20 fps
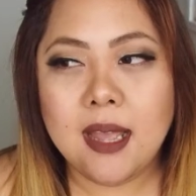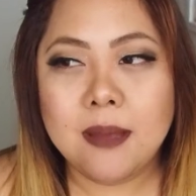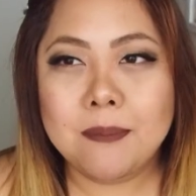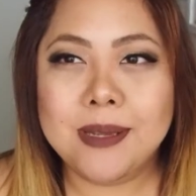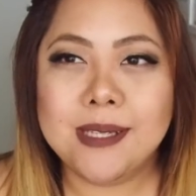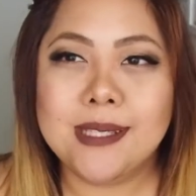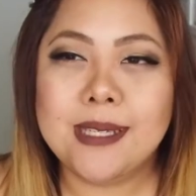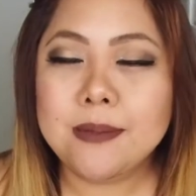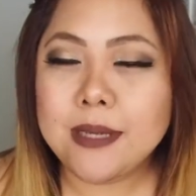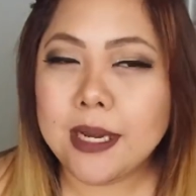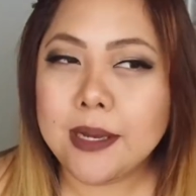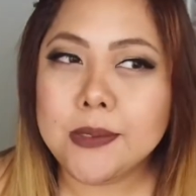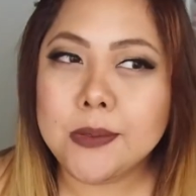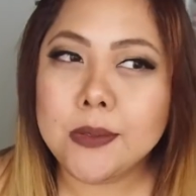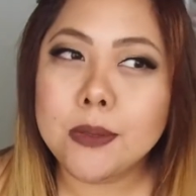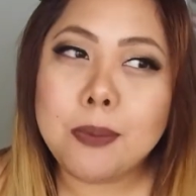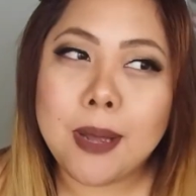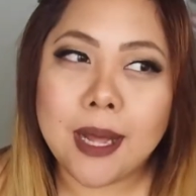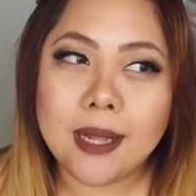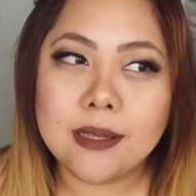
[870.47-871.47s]
But sometimes
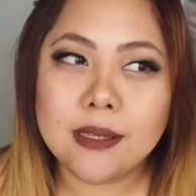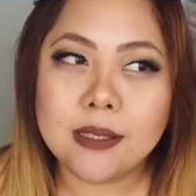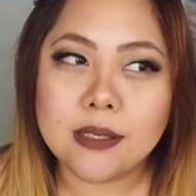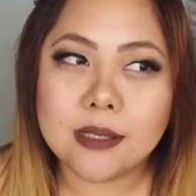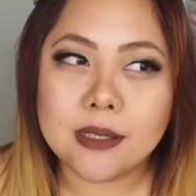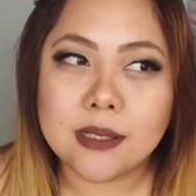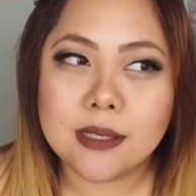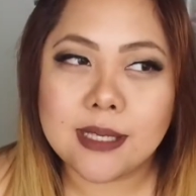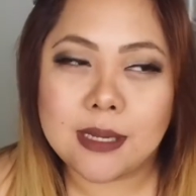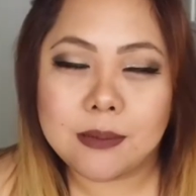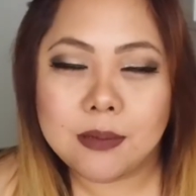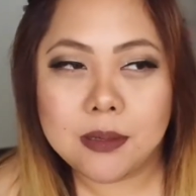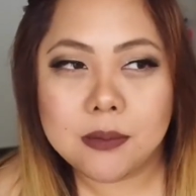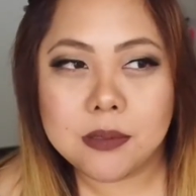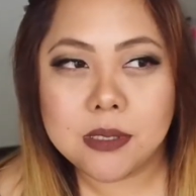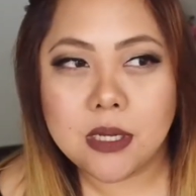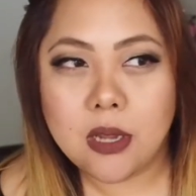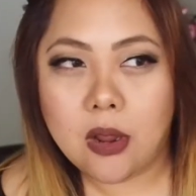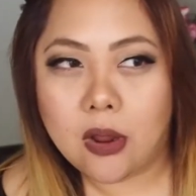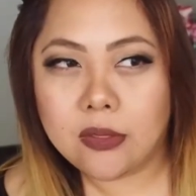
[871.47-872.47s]
with palettes,
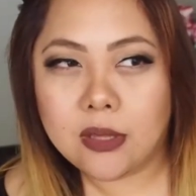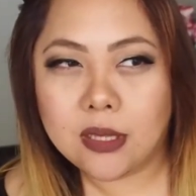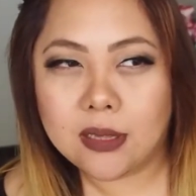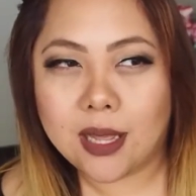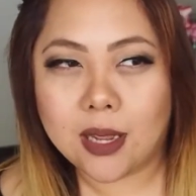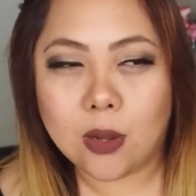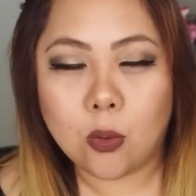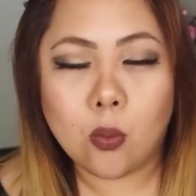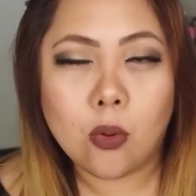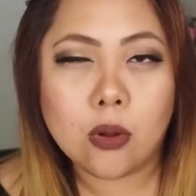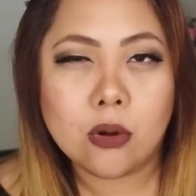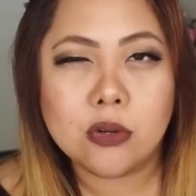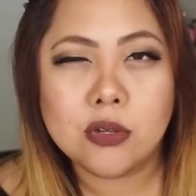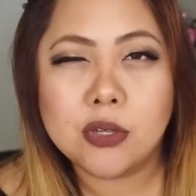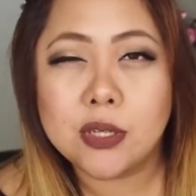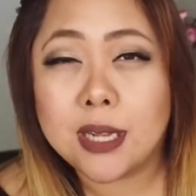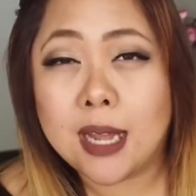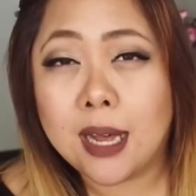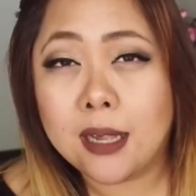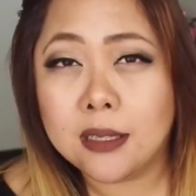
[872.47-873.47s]
sometimes you only like one or
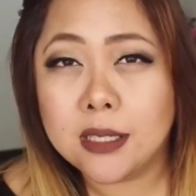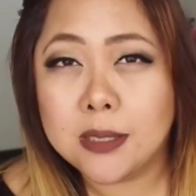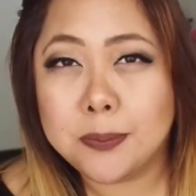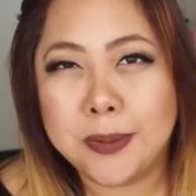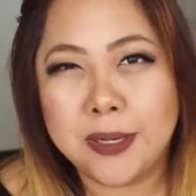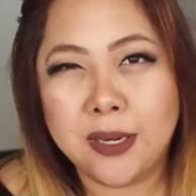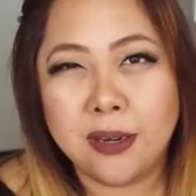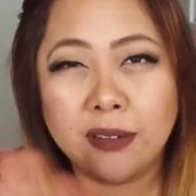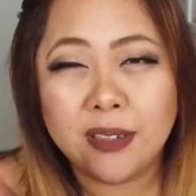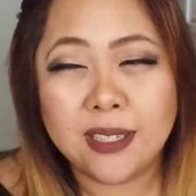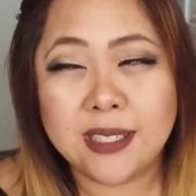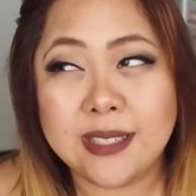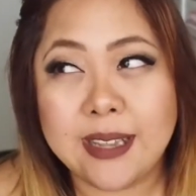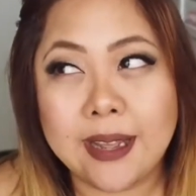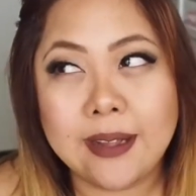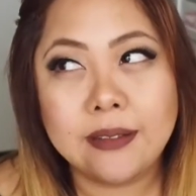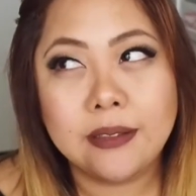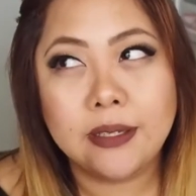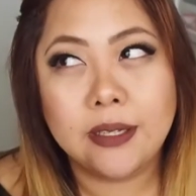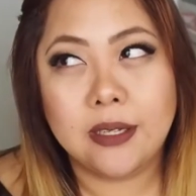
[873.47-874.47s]
two colours, but you don't
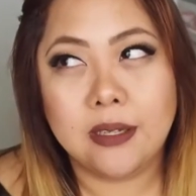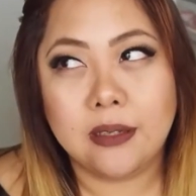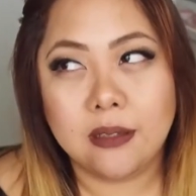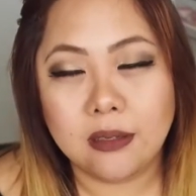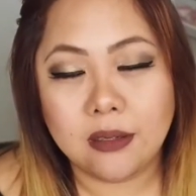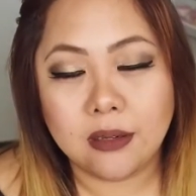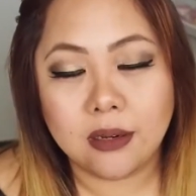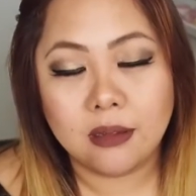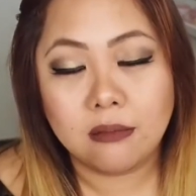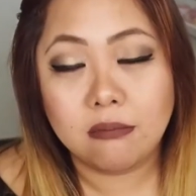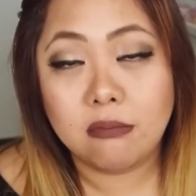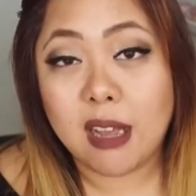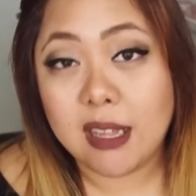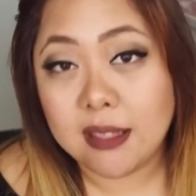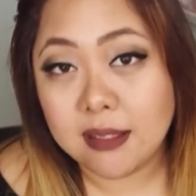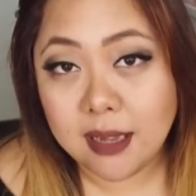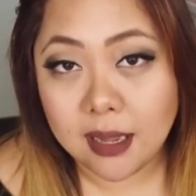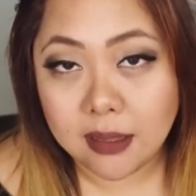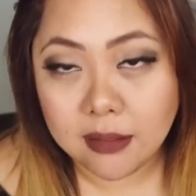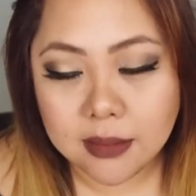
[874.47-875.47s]
exactly, you know,
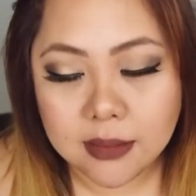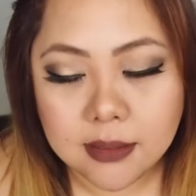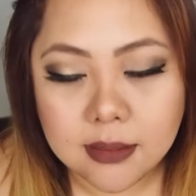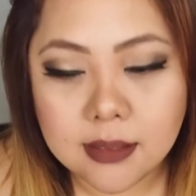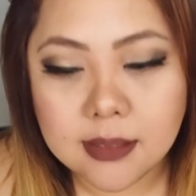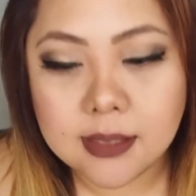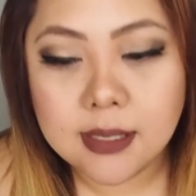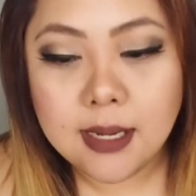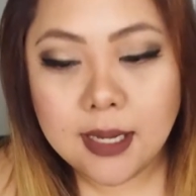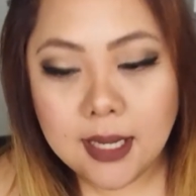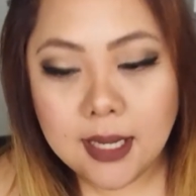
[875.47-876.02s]
like the others.